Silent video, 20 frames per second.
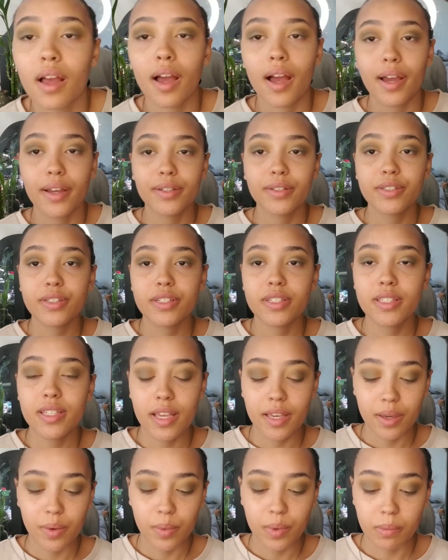I usually
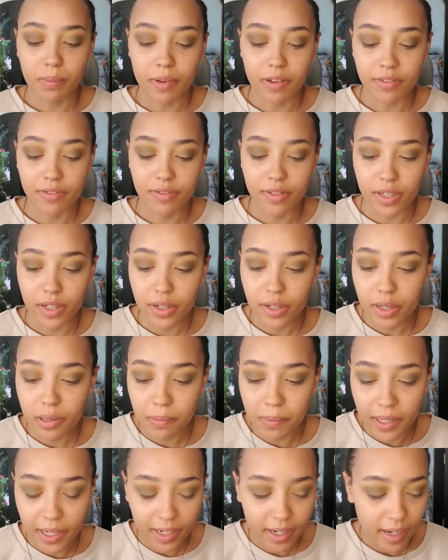take it with my finger,
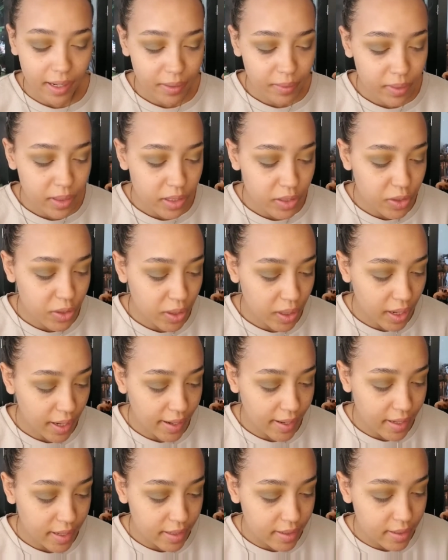but I kind of want to try
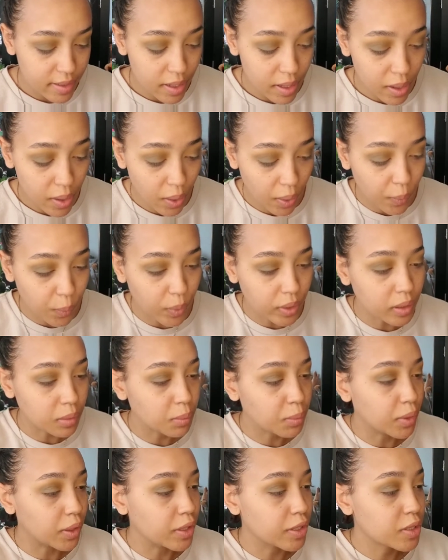it with a
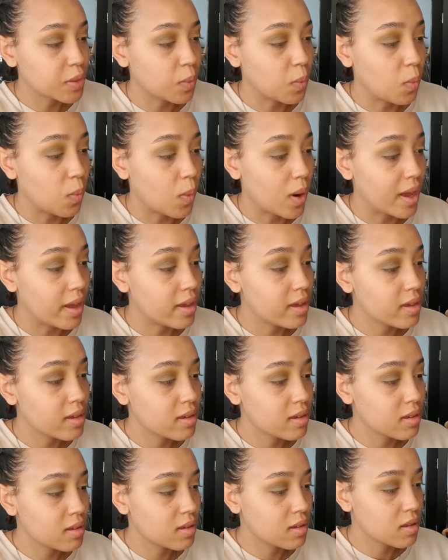brush wet.
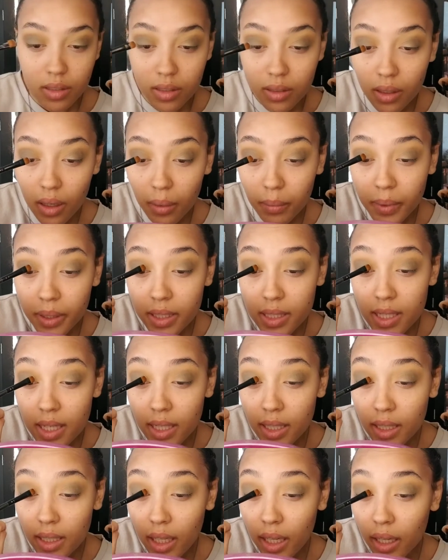Now I'm gonna
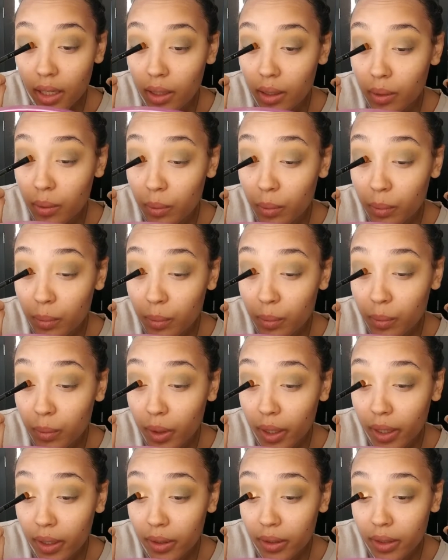take that and
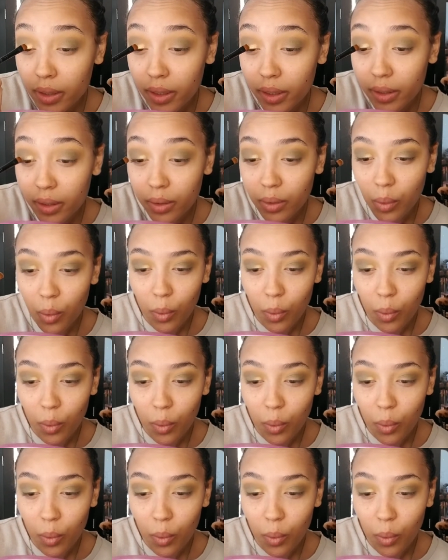right on the inner